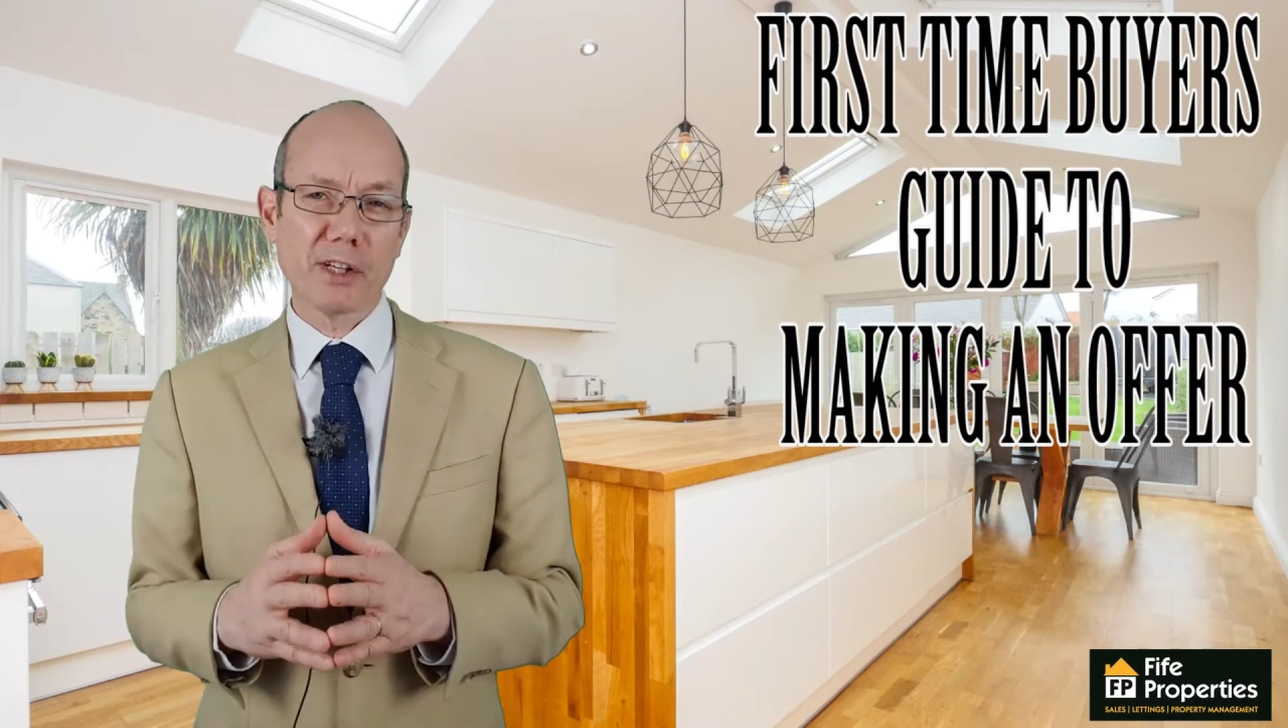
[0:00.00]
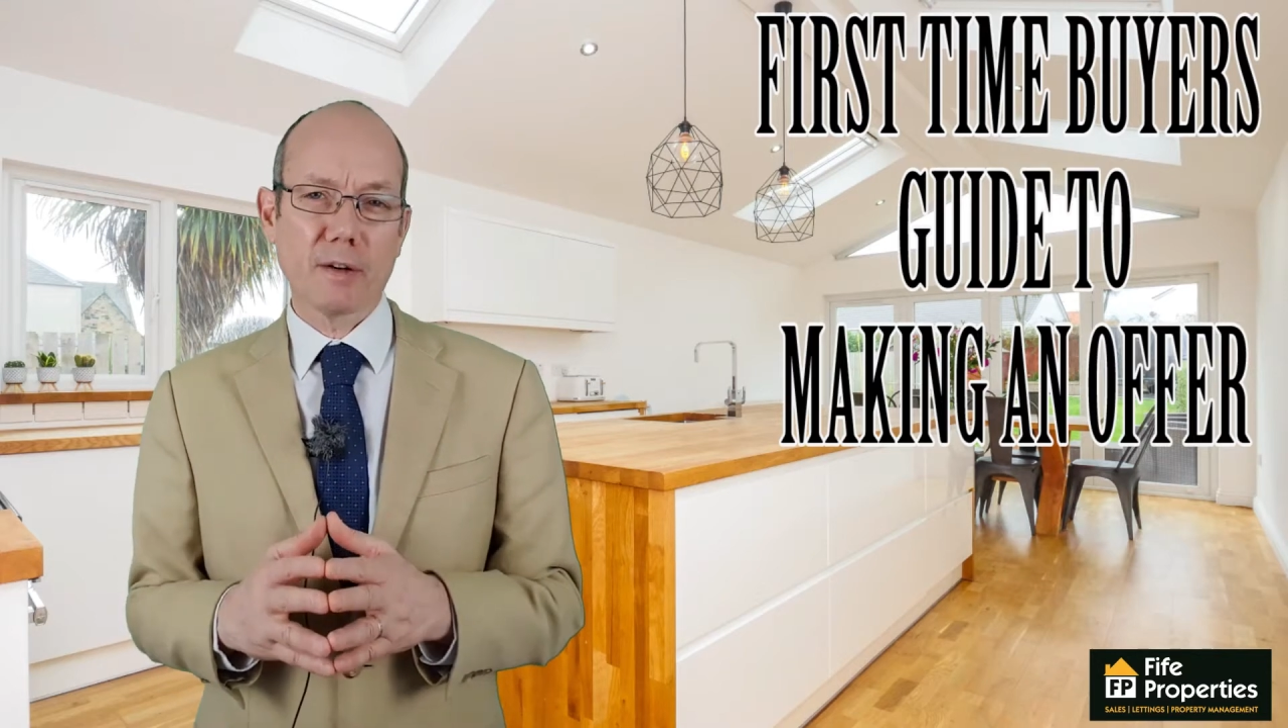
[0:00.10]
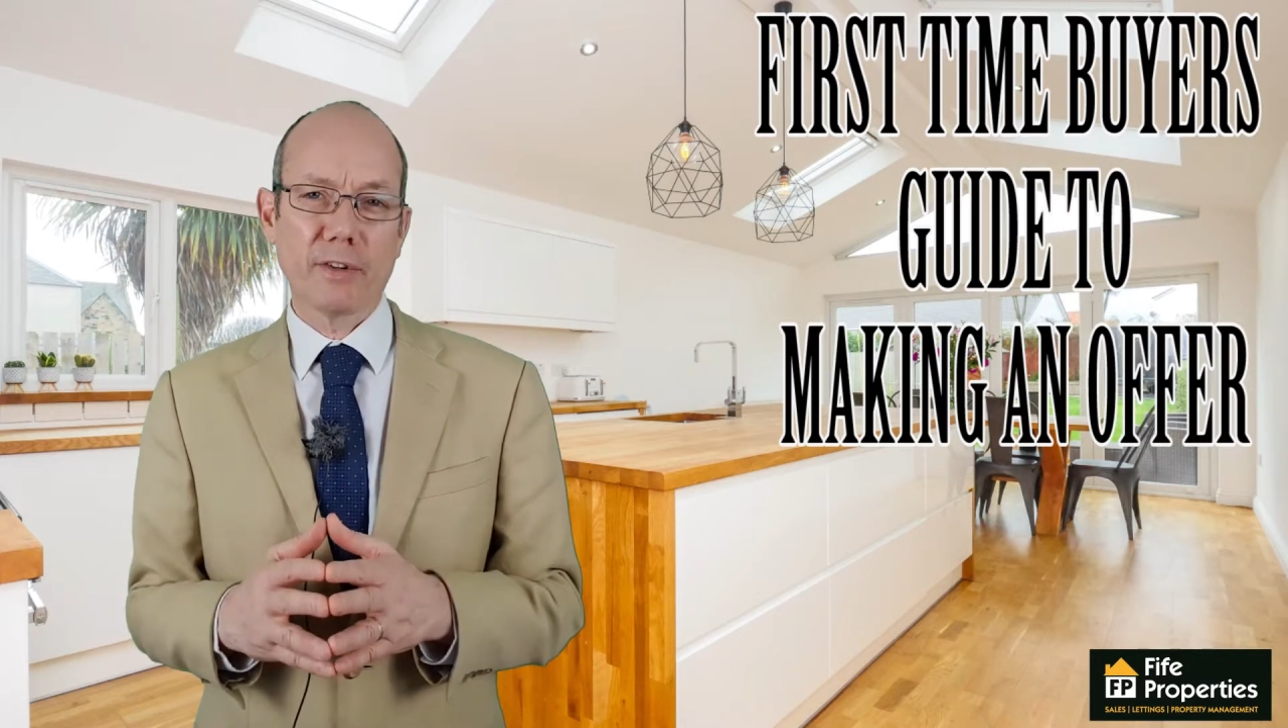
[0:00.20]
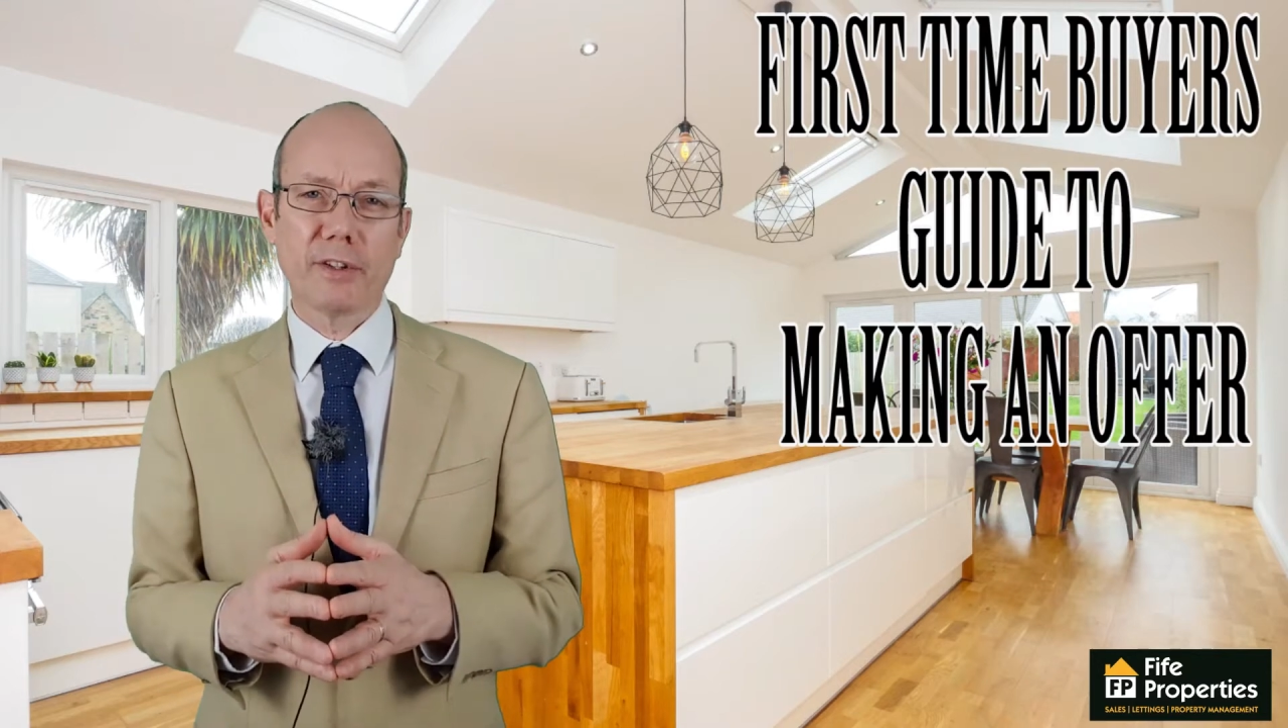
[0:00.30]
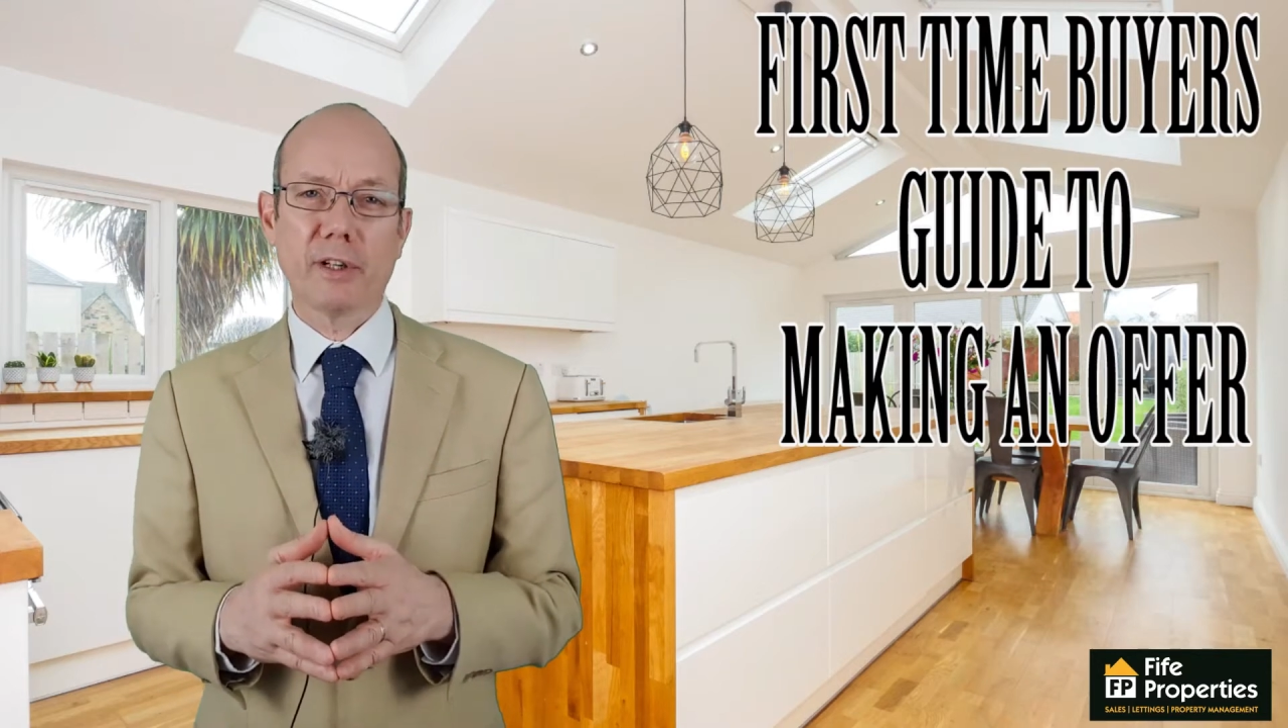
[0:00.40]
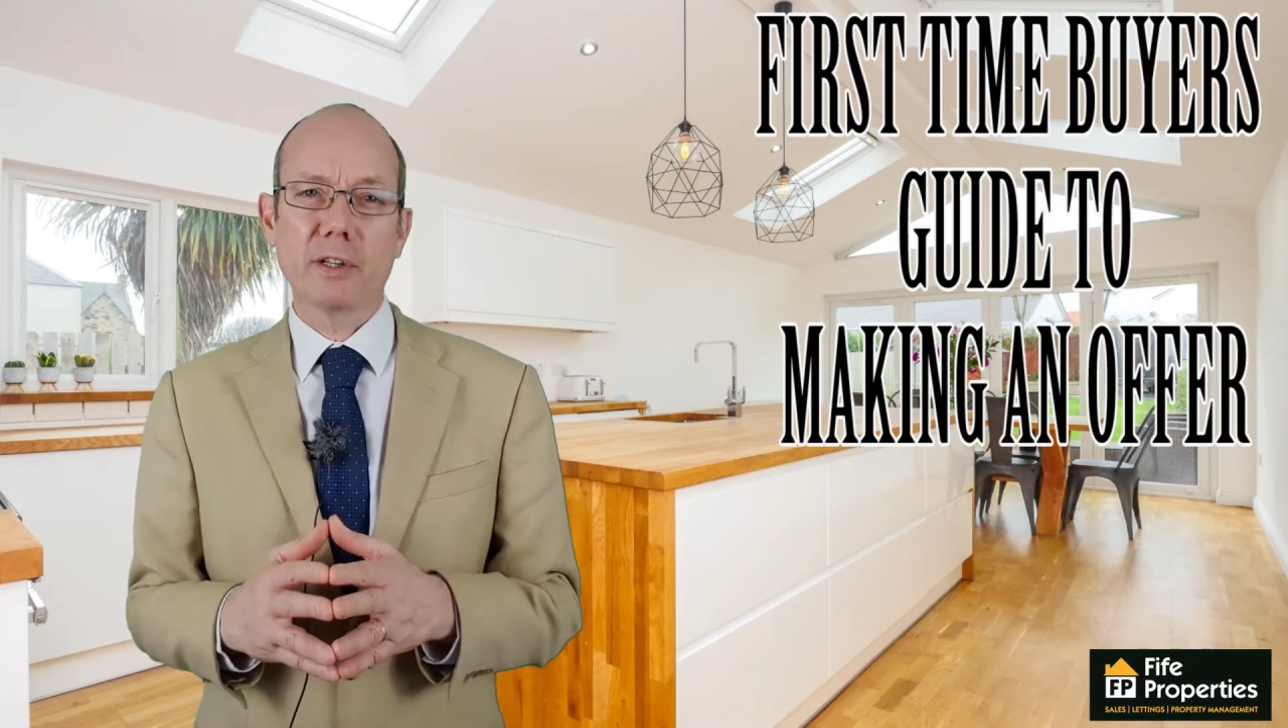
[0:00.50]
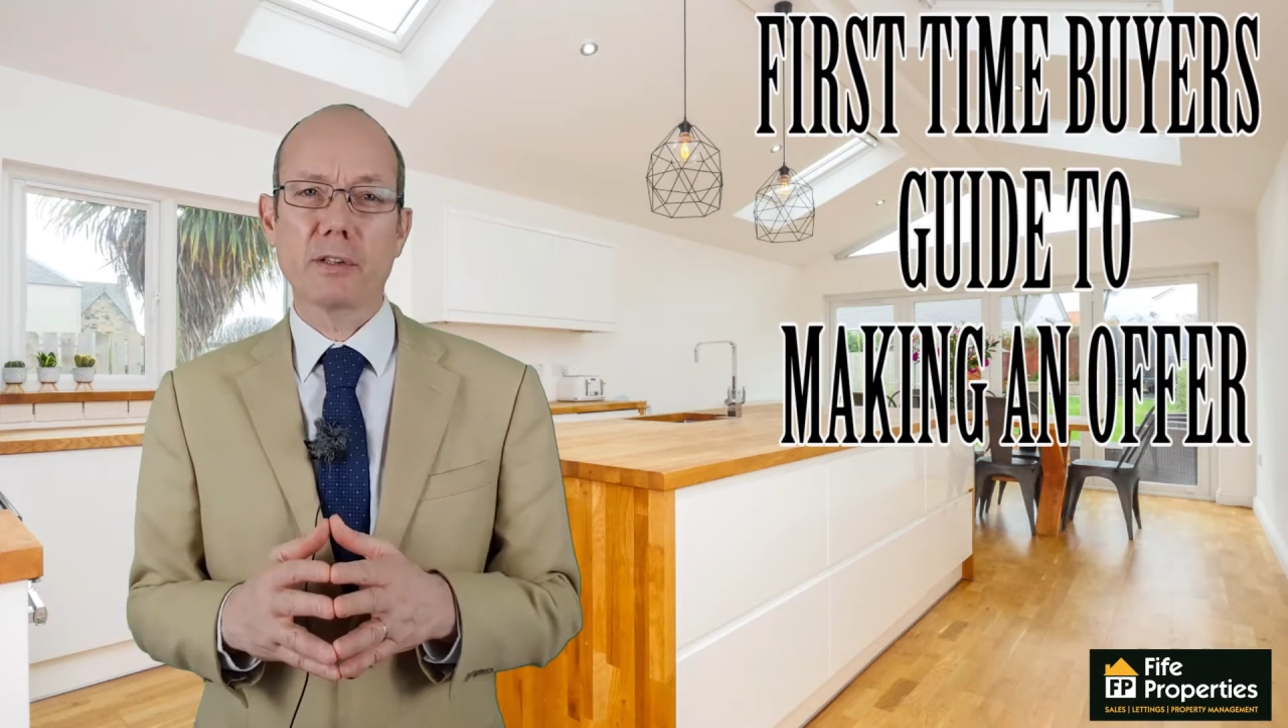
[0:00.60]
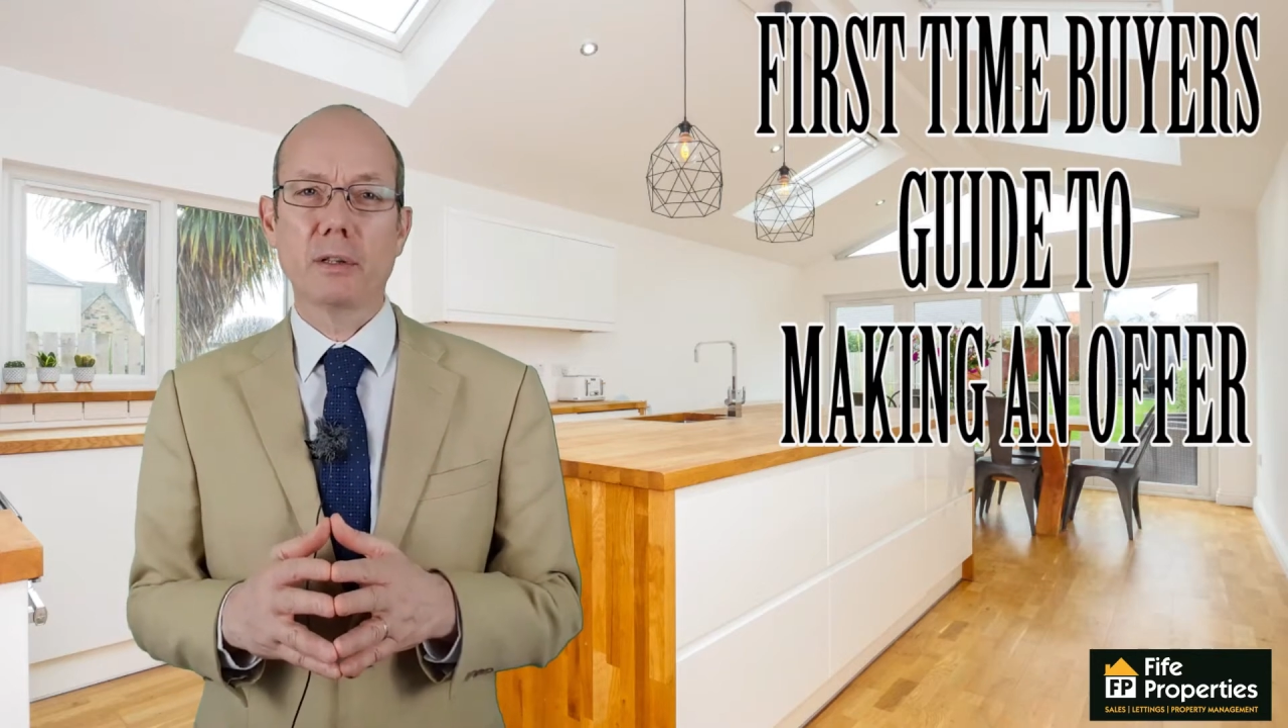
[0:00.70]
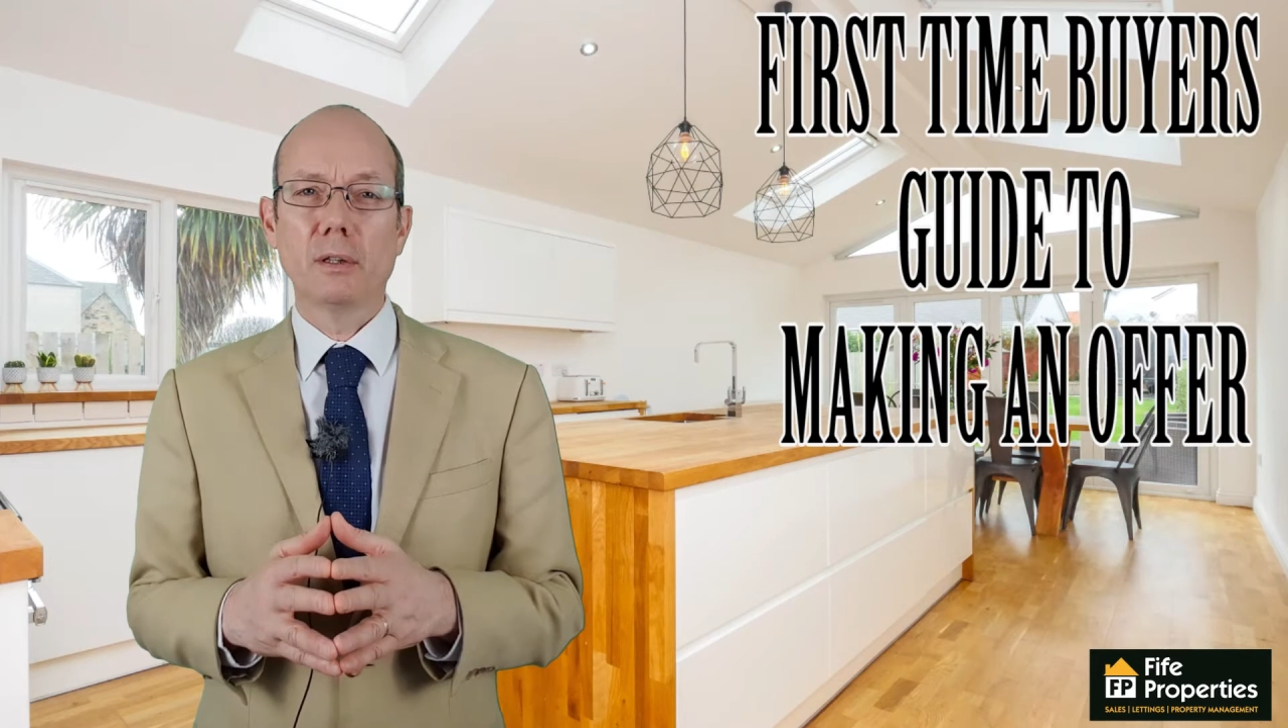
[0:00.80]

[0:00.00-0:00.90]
advertised.